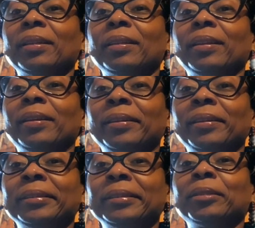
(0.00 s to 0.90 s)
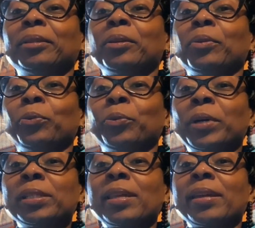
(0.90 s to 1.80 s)
and
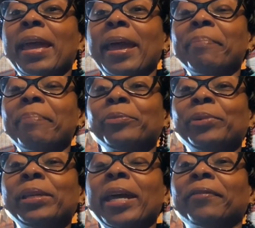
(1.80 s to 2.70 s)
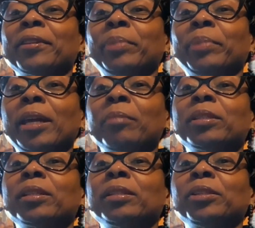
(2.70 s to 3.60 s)
once they happen, we have to be able
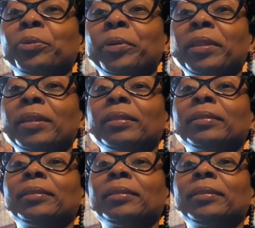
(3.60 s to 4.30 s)
to deal with it